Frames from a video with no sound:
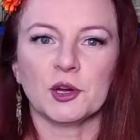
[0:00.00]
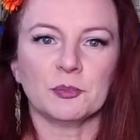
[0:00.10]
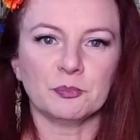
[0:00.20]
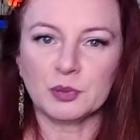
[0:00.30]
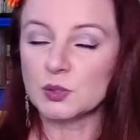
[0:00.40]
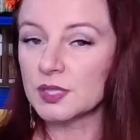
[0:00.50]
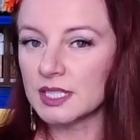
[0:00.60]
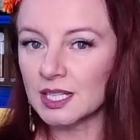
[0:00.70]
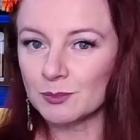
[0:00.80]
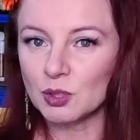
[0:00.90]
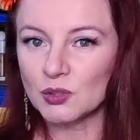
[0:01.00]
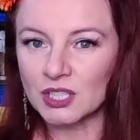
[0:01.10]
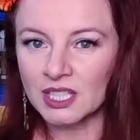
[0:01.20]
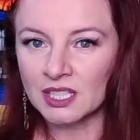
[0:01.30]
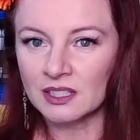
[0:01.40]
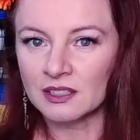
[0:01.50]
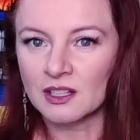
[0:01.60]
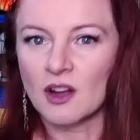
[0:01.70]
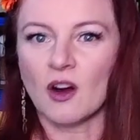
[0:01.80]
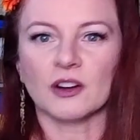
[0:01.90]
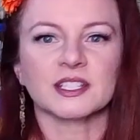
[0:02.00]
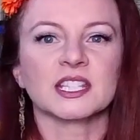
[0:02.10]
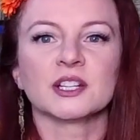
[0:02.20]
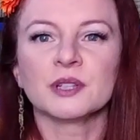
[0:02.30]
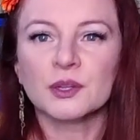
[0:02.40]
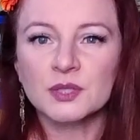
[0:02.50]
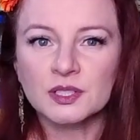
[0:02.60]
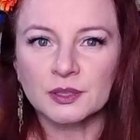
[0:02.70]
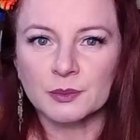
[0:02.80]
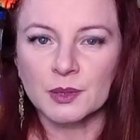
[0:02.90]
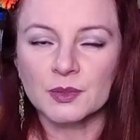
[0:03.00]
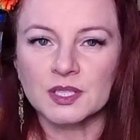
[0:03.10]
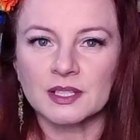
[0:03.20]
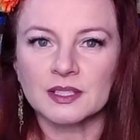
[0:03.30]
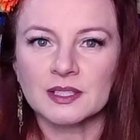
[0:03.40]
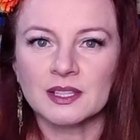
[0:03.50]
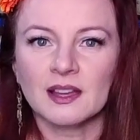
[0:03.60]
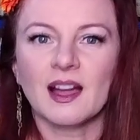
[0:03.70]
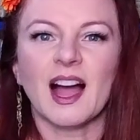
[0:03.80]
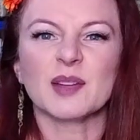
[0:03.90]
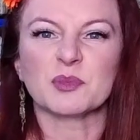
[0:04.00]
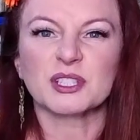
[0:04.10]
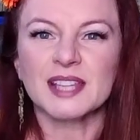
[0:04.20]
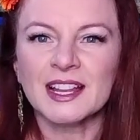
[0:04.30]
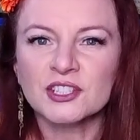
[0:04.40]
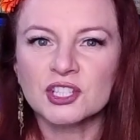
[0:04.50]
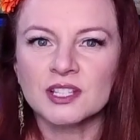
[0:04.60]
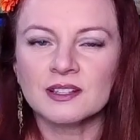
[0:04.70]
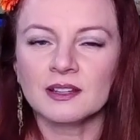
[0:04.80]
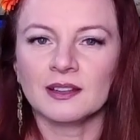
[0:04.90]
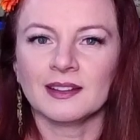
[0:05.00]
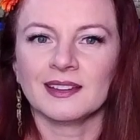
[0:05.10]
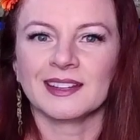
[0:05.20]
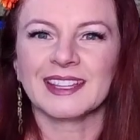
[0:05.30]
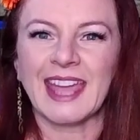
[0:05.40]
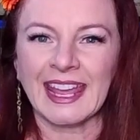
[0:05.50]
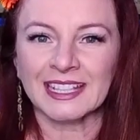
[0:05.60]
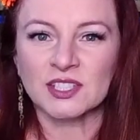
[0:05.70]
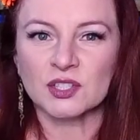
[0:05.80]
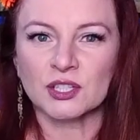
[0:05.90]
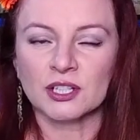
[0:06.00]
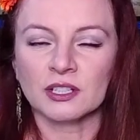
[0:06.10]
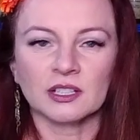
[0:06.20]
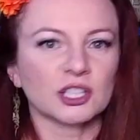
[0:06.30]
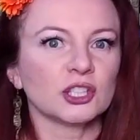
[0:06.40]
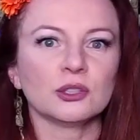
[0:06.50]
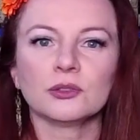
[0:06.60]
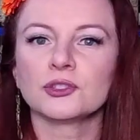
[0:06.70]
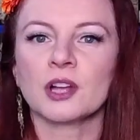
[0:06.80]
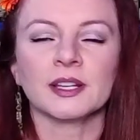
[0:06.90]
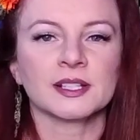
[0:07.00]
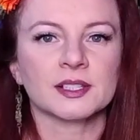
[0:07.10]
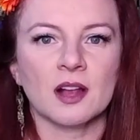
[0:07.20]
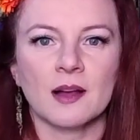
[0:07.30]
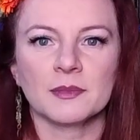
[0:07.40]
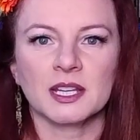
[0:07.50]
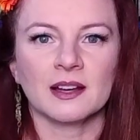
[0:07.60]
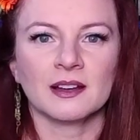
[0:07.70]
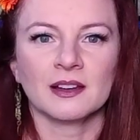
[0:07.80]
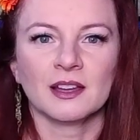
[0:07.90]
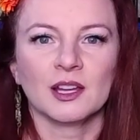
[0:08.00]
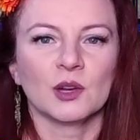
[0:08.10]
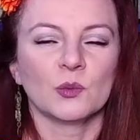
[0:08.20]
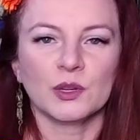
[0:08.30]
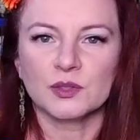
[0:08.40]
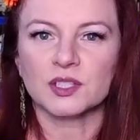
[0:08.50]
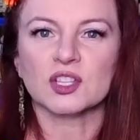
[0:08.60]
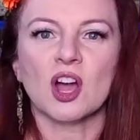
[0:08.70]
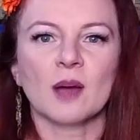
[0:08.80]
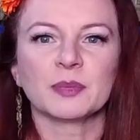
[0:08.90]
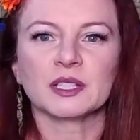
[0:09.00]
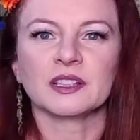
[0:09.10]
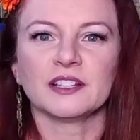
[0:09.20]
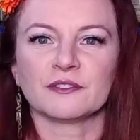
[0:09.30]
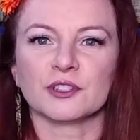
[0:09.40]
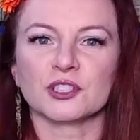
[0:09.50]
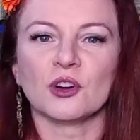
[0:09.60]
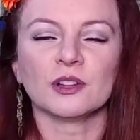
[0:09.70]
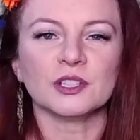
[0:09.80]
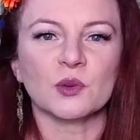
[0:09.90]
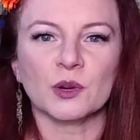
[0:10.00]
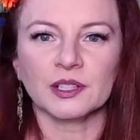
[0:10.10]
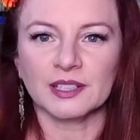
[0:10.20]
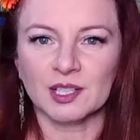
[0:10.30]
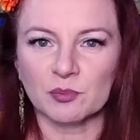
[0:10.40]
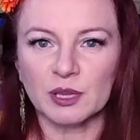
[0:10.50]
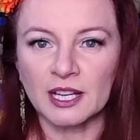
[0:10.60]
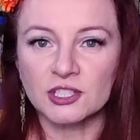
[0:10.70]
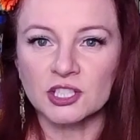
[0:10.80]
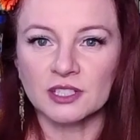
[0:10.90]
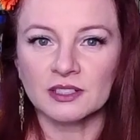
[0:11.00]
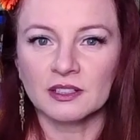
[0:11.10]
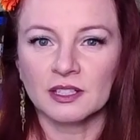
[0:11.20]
boosting immunity, arteriosclerosis, hypertension, cancer, huge on insomnia. We use it topically for dull and oily complexion,